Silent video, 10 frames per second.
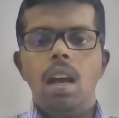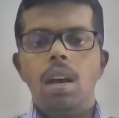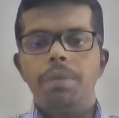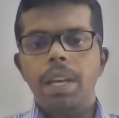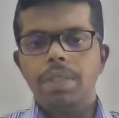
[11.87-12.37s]

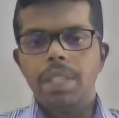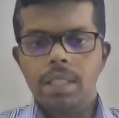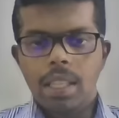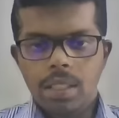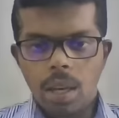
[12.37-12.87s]
we have
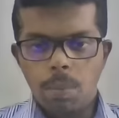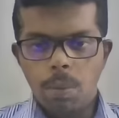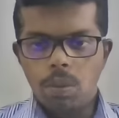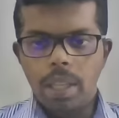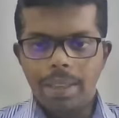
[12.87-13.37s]
discussed
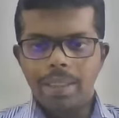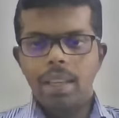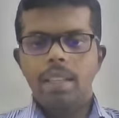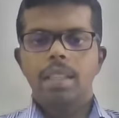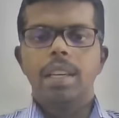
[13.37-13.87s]
about the
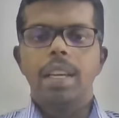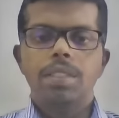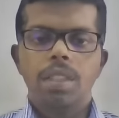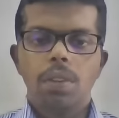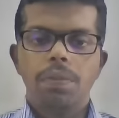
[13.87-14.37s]
intelligent
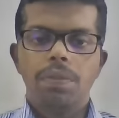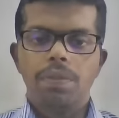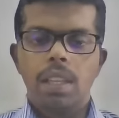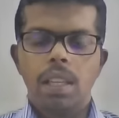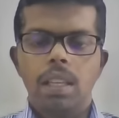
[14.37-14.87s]
nature of
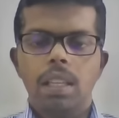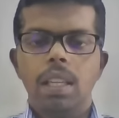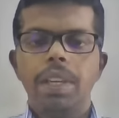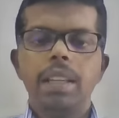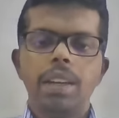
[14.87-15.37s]

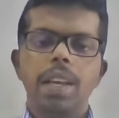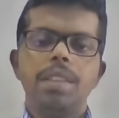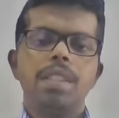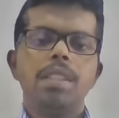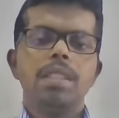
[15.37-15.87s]
living
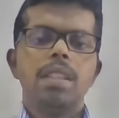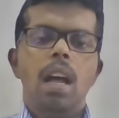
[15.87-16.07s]
creatures,